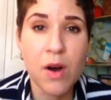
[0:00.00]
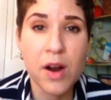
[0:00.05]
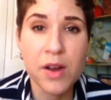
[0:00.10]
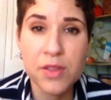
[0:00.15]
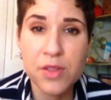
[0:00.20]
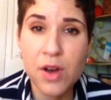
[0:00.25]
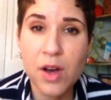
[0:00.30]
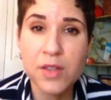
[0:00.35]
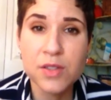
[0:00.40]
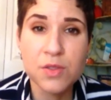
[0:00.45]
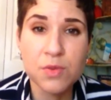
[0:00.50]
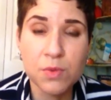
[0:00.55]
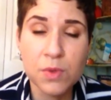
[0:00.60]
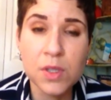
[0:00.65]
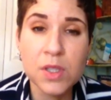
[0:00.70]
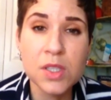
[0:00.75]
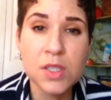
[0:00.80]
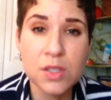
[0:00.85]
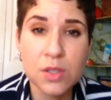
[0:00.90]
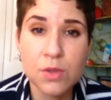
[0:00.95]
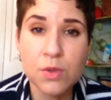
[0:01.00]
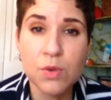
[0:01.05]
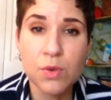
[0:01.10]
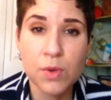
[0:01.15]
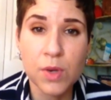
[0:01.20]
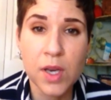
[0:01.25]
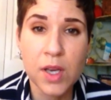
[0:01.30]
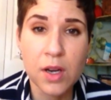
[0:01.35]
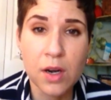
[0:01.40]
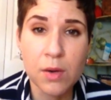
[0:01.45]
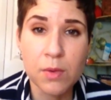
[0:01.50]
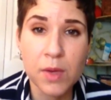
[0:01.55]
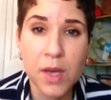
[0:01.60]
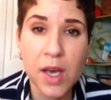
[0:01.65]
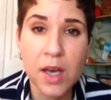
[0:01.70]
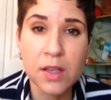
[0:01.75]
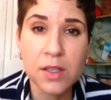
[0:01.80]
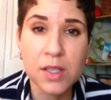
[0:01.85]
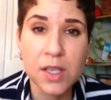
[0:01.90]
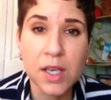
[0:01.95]
Our thoughts really do create our
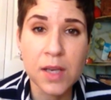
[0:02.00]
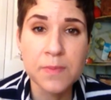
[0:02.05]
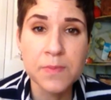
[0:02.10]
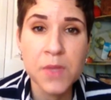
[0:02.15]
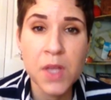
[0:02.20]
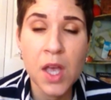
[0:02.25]
reality.